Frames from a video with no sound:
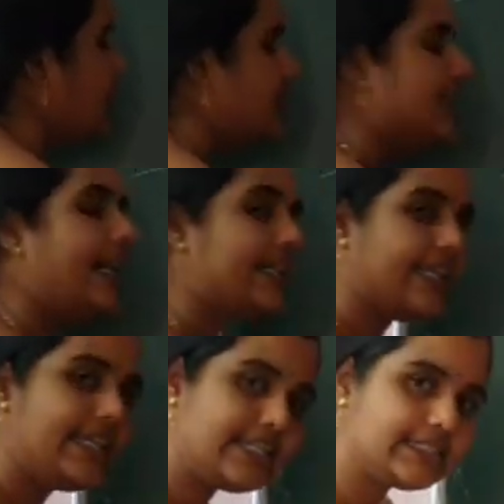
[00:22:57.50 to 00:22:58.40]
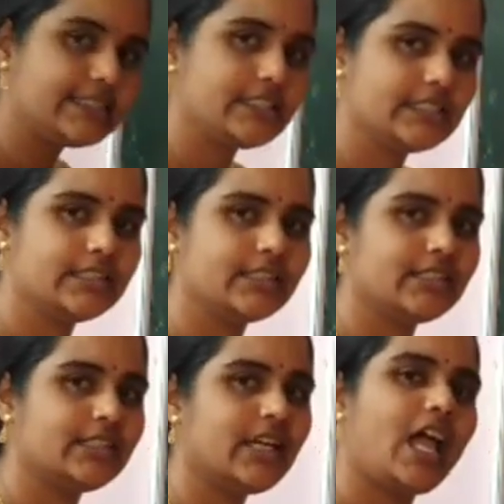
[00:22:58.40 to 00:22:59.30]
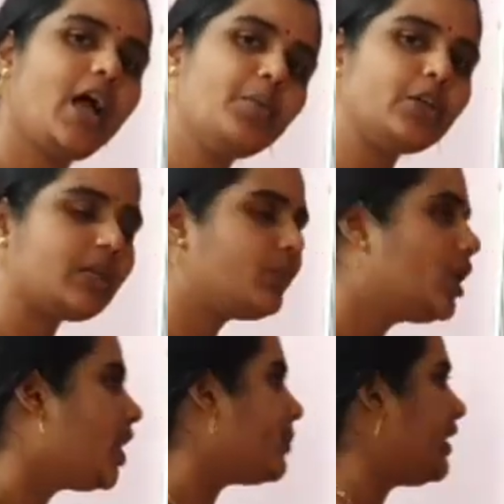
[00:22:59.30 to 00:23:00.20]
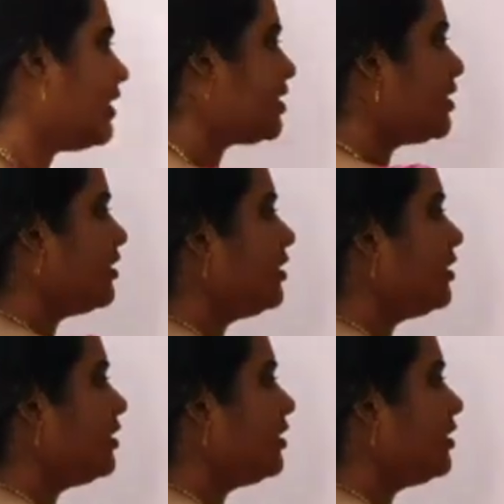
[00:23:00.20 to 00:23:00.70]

That is ammonium carbonate.